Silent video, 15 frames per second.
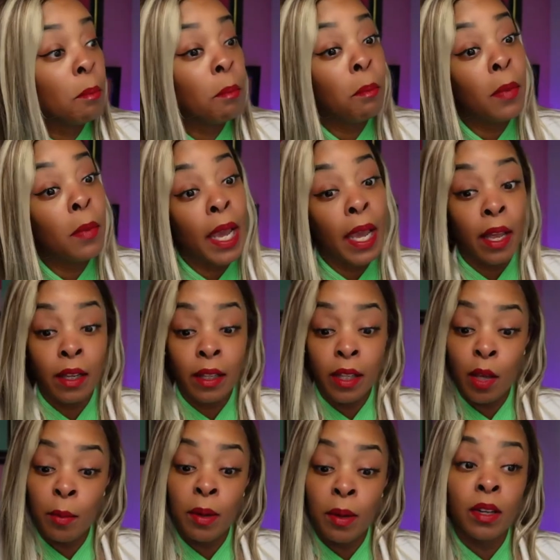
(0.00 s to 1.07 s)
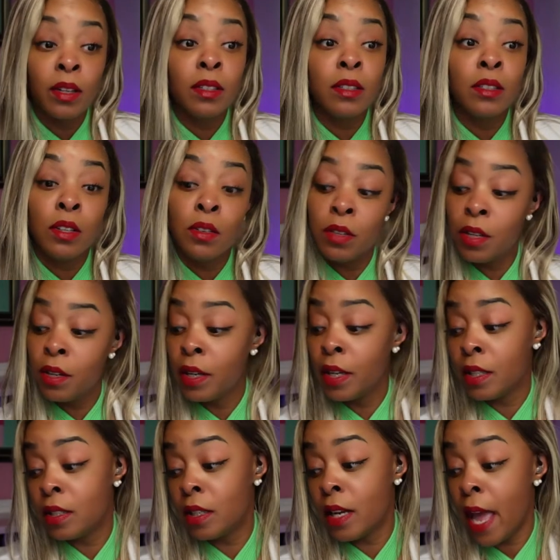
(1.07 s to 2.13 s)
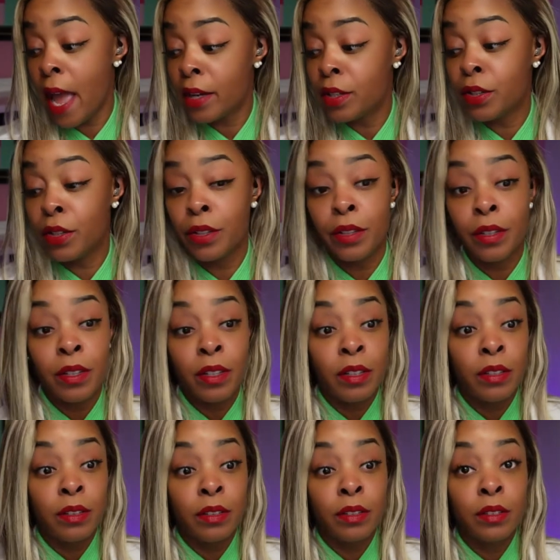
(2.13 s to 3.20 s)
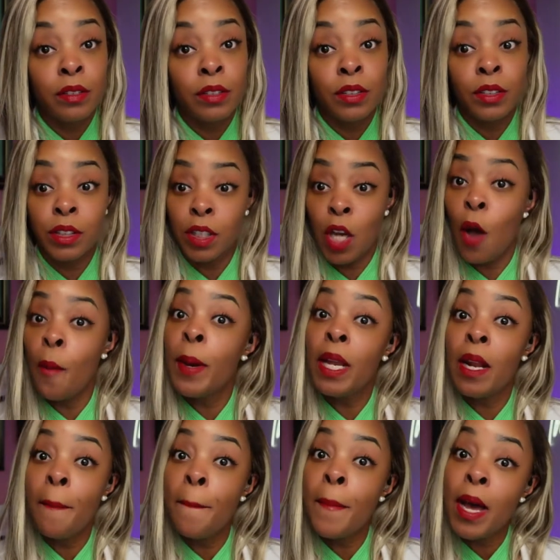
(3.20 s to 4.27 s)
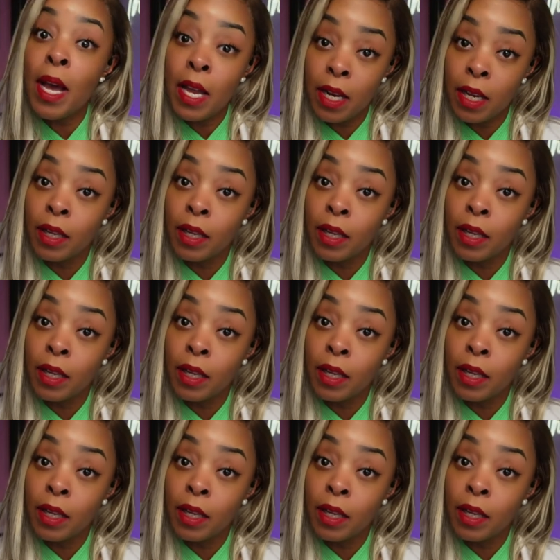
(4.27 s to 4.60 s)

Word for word: and Cuba Gooding Jr. is an actor. Show me the money.